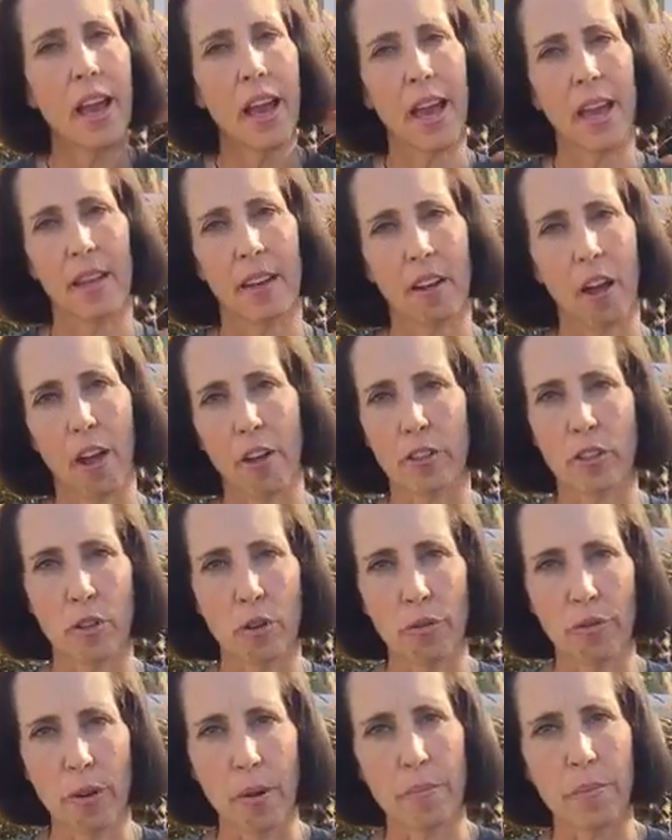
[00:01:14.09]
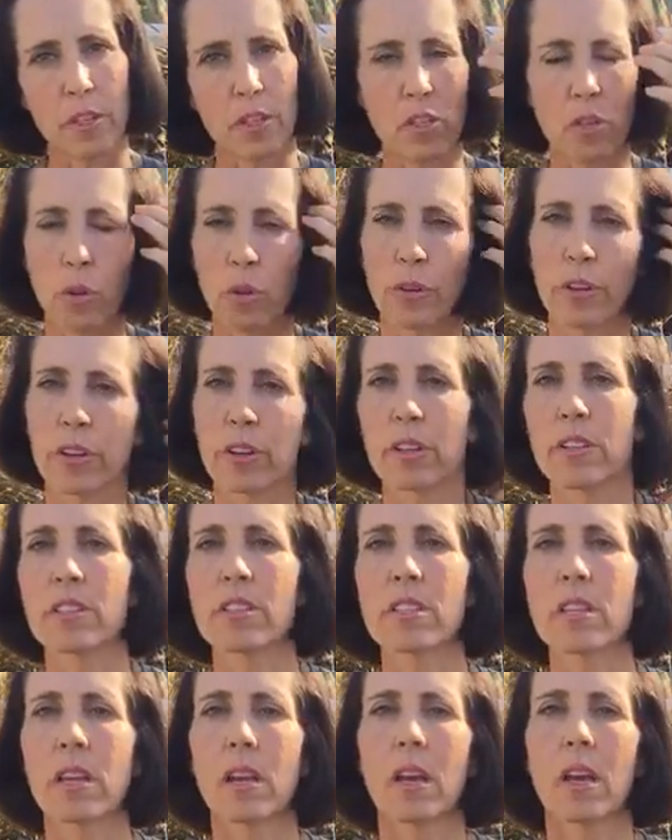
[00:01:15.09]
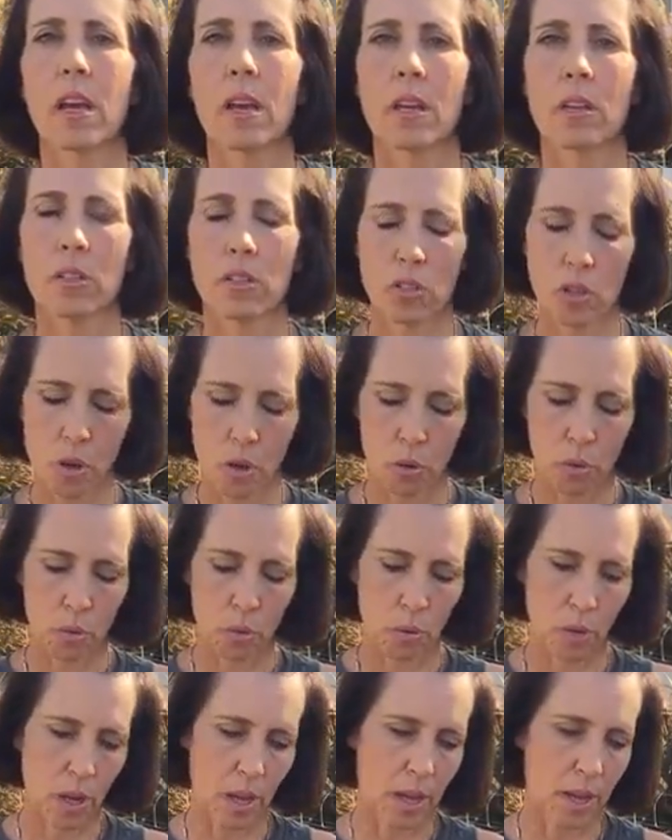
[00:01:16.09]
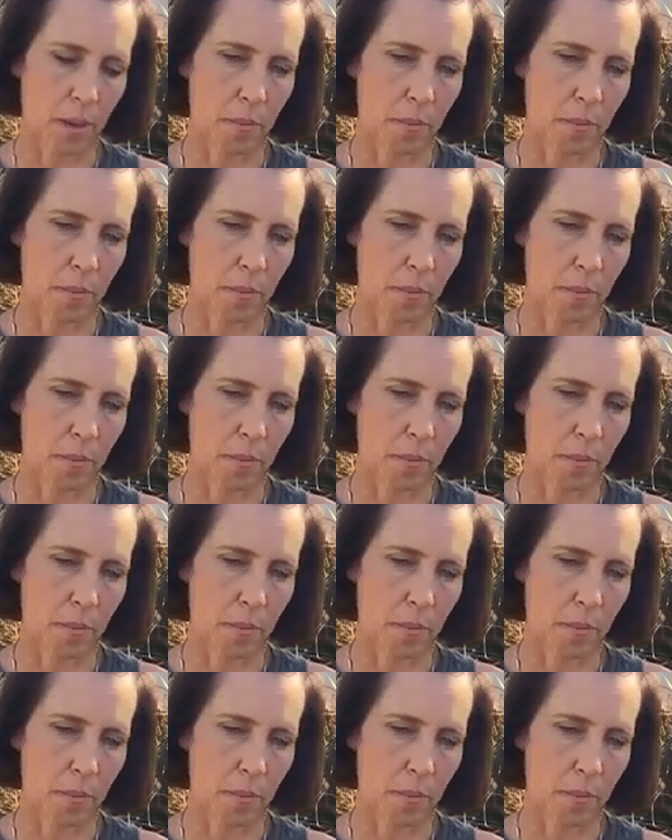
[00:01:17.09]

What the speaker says: and also from the shoulders. So